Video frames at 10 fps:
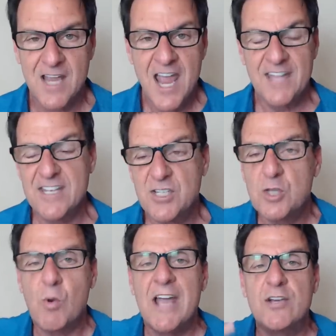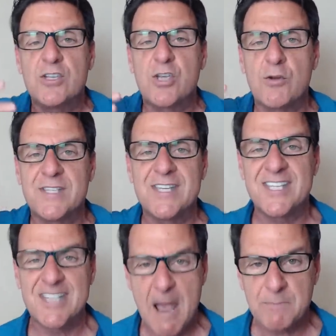and this is why you're so
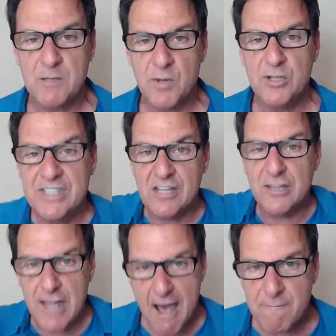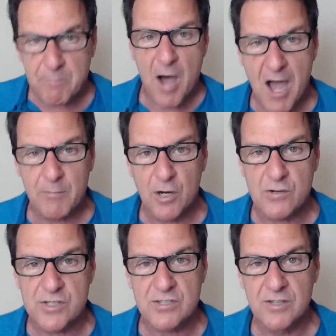susceptible to love
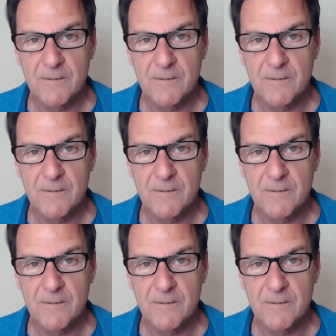bombers